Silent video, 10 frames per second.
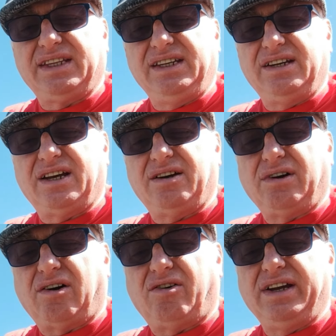You know,
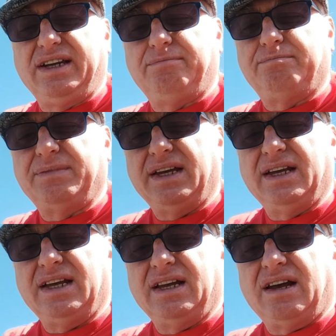I'm
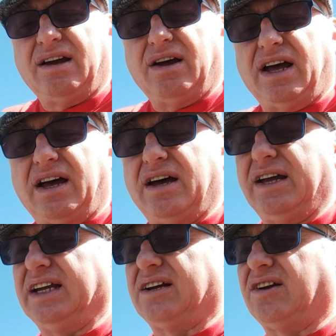
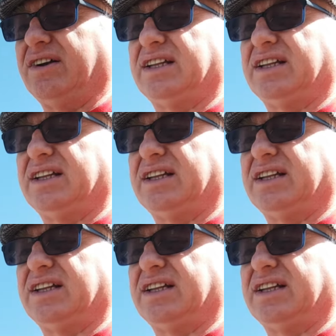inclined